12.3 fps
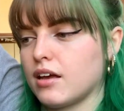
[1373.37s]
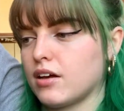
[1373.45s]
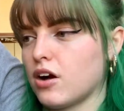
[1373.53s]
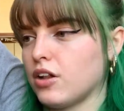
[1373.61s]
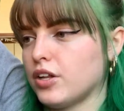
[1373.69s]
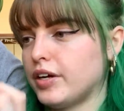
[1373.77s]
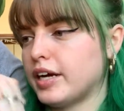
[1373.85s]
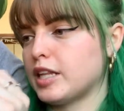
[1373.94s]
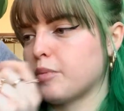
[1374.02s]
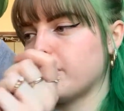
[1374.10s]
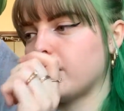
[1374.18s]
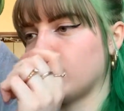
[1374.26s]
coloring in the
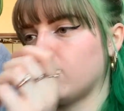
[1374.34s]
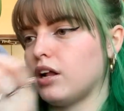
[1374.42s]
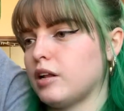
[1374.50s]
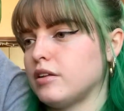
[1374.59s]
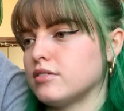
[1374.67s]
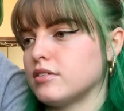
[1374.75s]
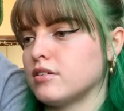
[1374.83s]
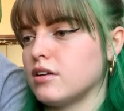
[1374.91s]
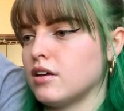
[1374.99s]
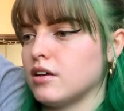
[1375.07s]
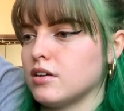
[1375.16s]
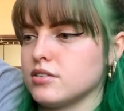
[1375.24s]
middle.
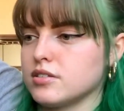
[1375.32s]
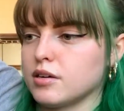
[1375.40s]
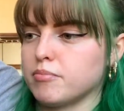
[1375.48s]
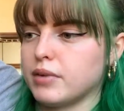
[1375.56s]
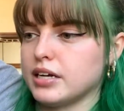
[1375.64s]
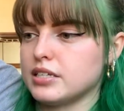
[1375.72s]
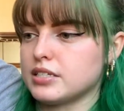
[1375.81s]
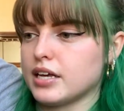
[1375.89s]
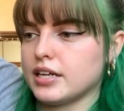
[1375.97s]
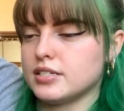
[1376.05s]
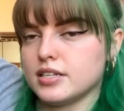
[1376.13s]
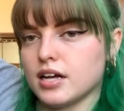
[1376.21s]
Some might say
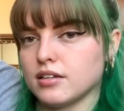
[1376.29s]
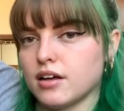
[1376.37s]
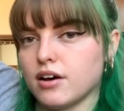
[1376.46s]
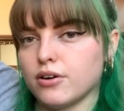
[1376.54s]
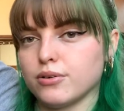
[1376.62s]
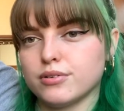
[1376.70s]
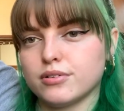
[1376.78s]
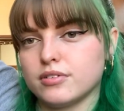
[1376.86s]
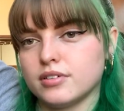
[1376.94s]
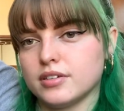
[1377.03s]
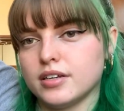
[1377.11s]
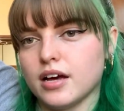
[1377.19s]
it's yellow,
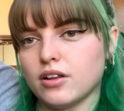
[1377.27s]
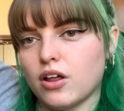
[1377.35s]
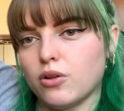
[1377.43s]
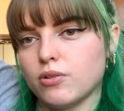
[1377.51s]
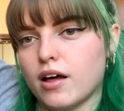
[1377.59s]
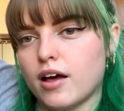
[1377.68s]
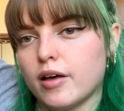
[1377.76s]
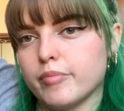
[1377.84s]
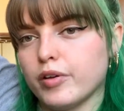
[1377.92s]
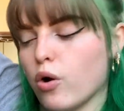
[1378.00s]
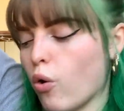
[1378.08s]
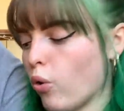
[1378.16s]

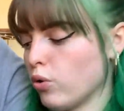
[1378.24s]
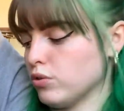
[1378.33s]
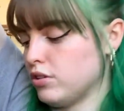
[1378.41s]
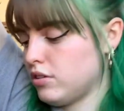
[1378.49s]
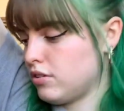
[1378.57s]
lime, gold,